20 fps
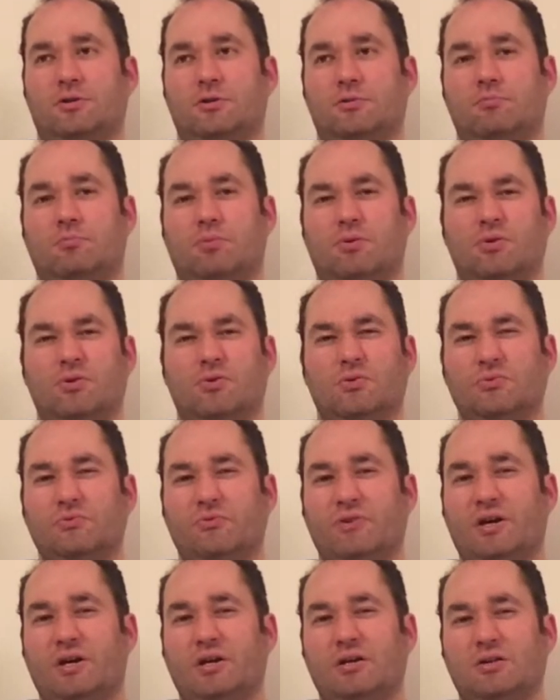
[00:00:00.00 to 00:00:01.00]
the boiled
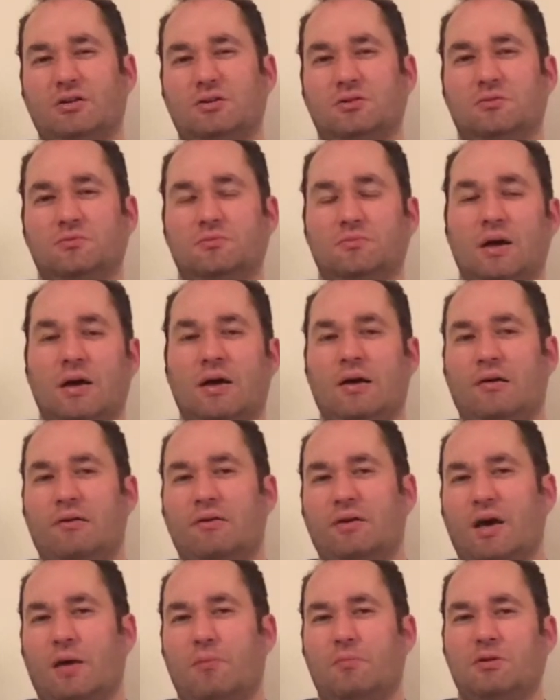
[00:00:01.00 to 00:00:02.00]
veg and
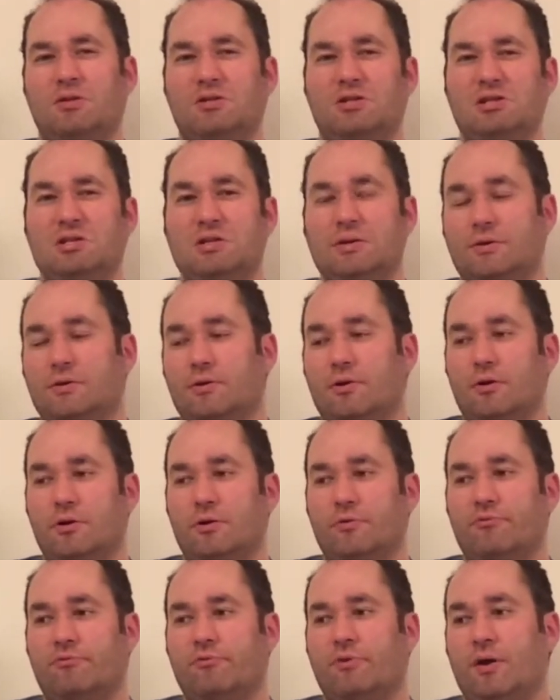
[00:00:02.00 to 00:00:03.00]
cabbagey kind
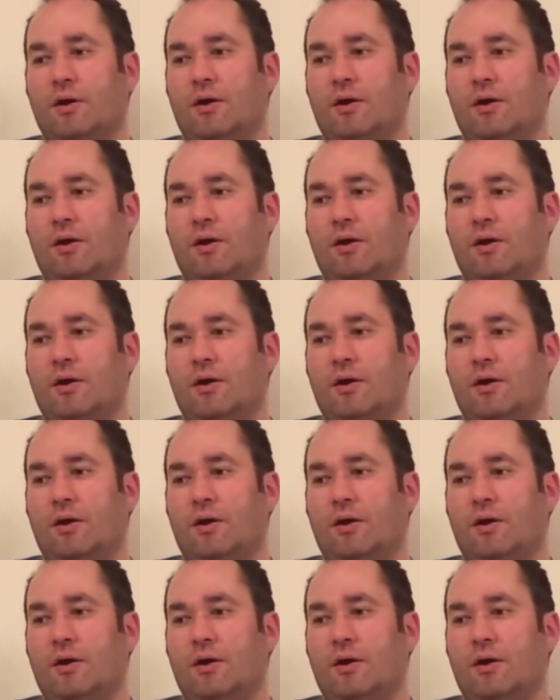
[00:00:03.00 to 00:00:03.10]
of